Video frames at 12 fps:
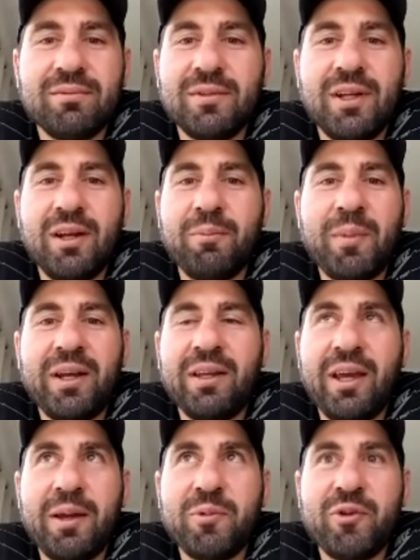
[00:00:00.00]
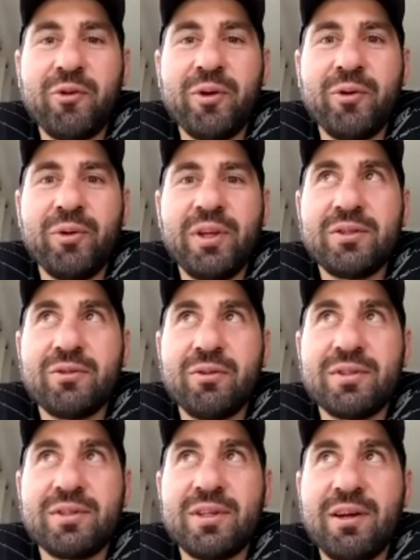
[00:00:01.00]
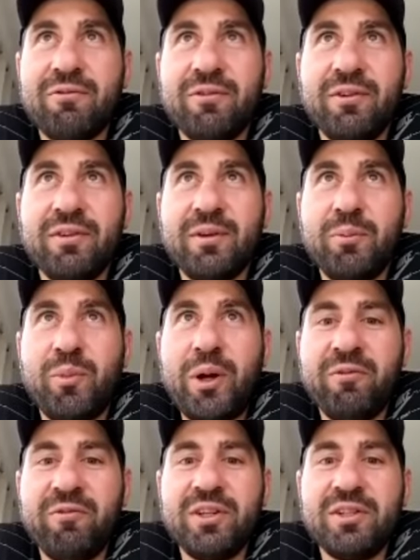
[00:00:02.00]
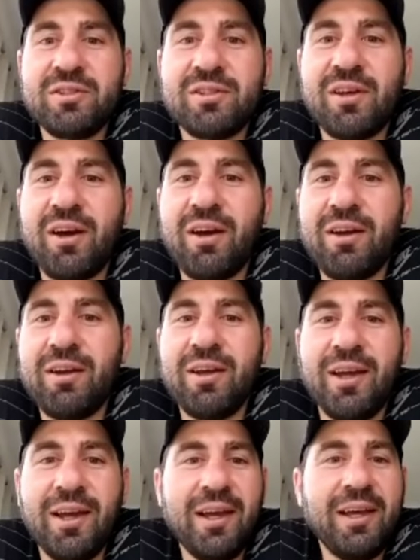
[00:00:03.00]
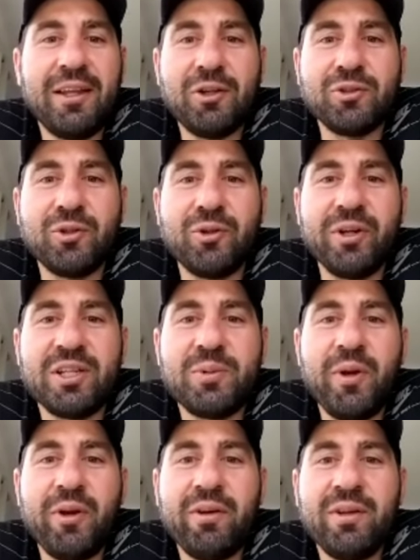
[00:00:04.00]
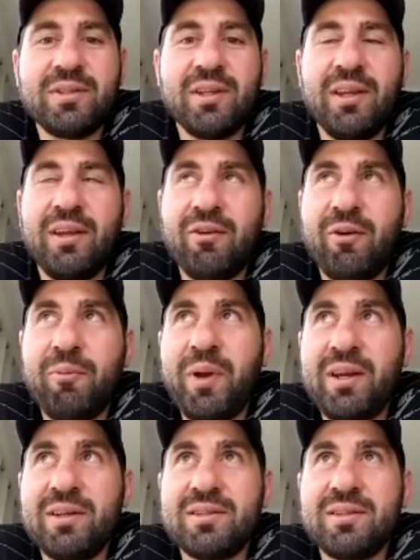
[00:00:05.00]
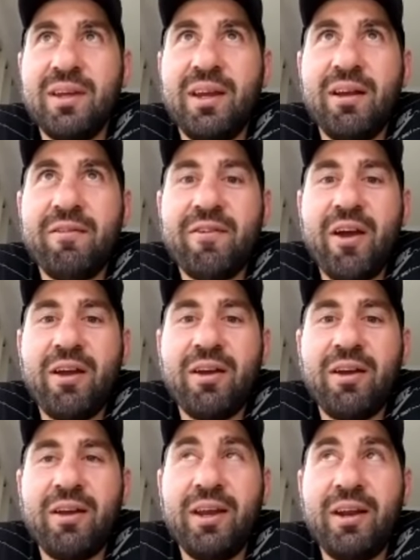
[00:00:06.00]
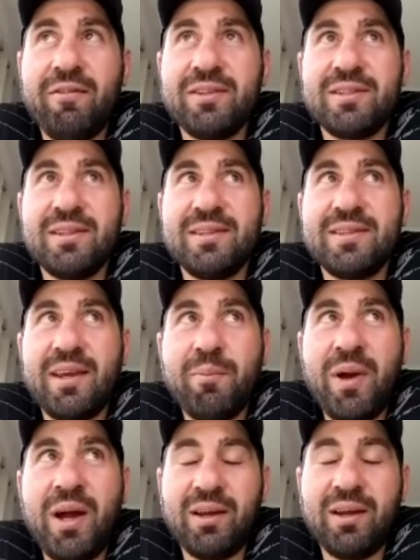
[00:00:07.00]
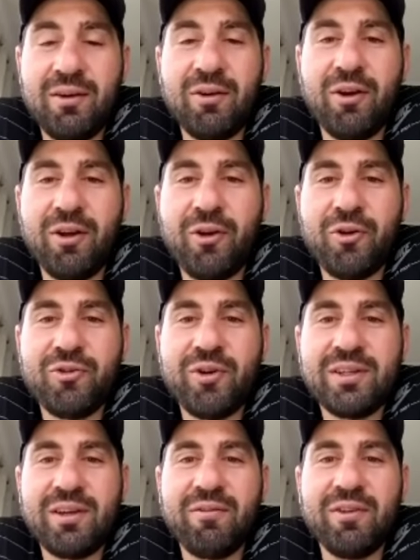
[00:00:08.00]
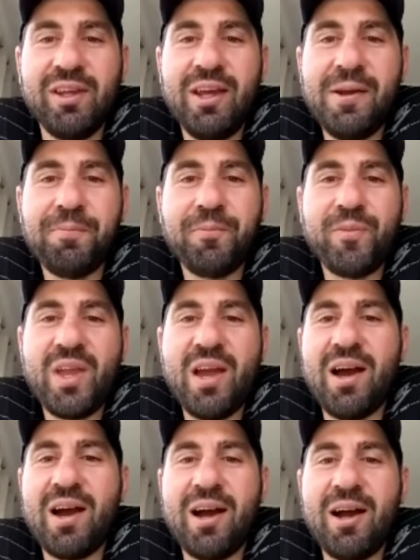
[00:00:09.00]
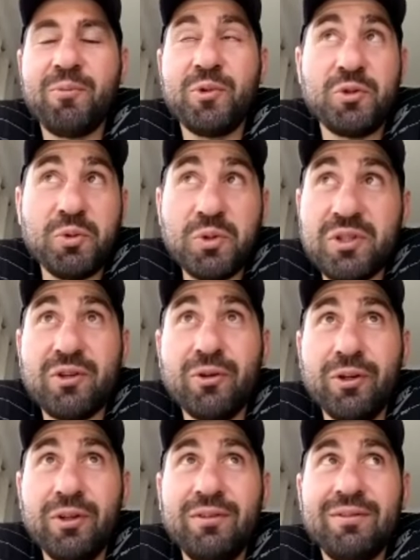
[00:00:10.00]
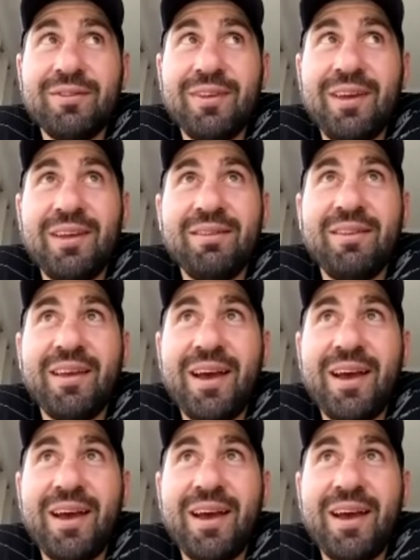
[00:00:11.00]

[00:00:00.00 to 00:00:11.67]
you know, money came through and all that sort of stuff with Abramovich. So that was a good experience. And then I managed to head over to Denmark, and I got a contract over there, which was good. And